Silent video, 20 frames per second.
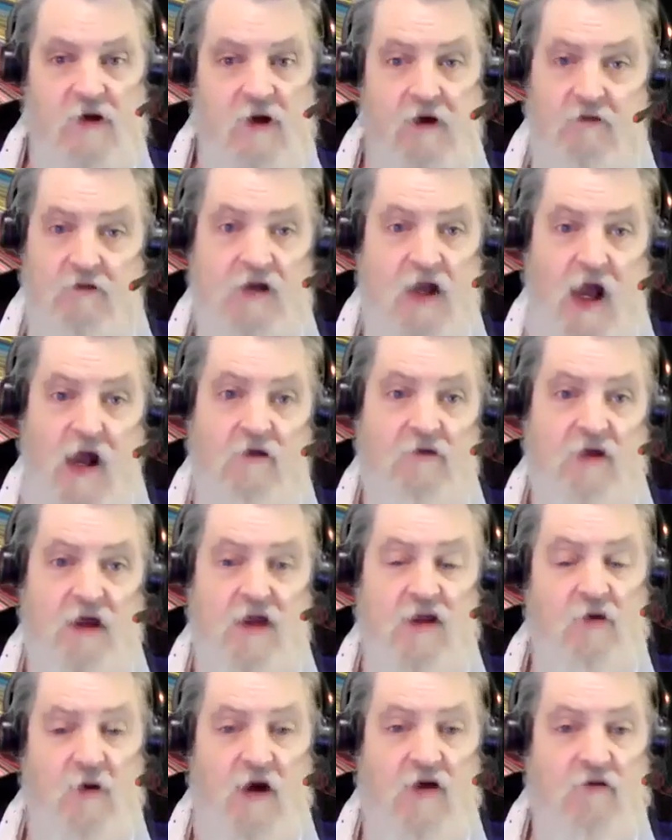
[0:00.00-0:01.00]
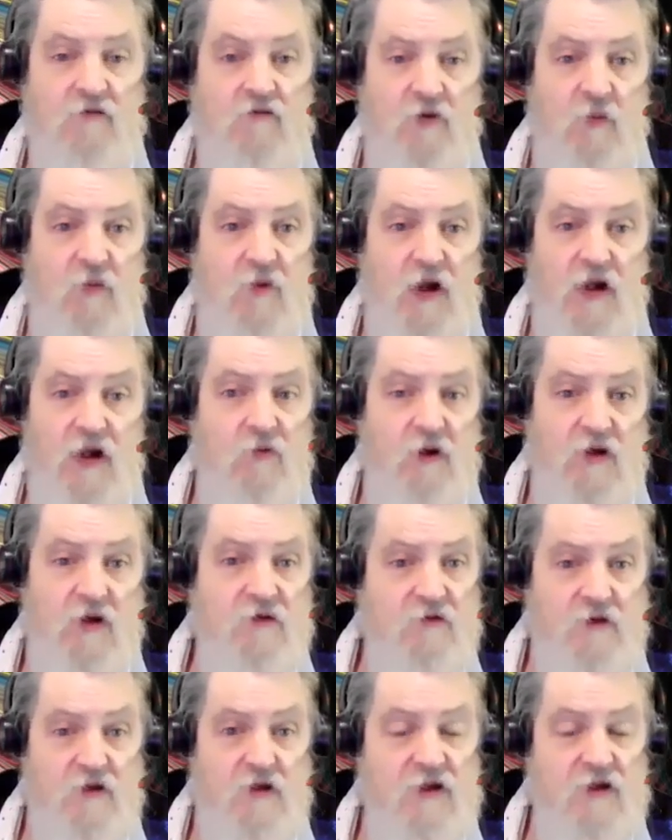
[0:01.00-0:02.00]
Every now and then the wave will break where you're
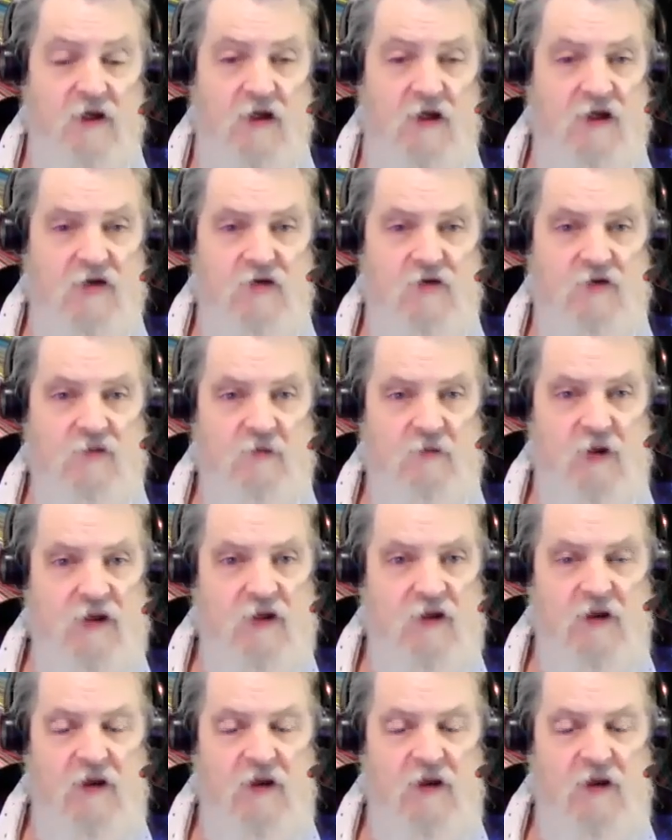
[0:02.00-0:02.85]
sitting, yes, but